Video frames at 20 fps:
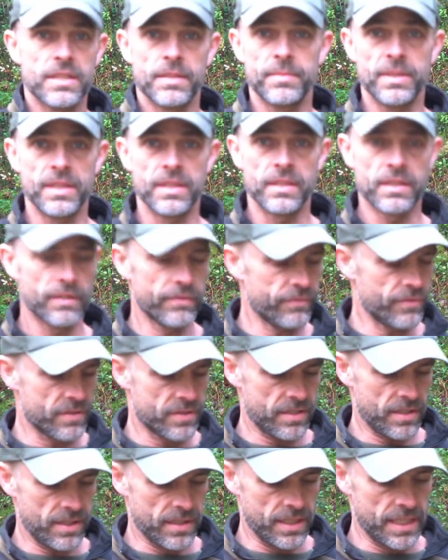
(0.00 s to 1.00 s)
I mean the
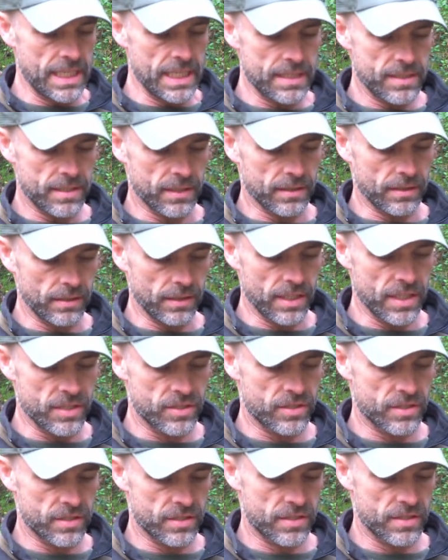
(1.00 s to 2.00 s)
difference in the heat signal is
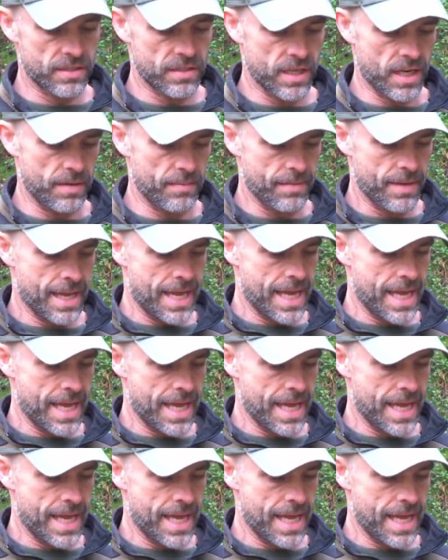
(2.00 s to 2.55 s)
just the same.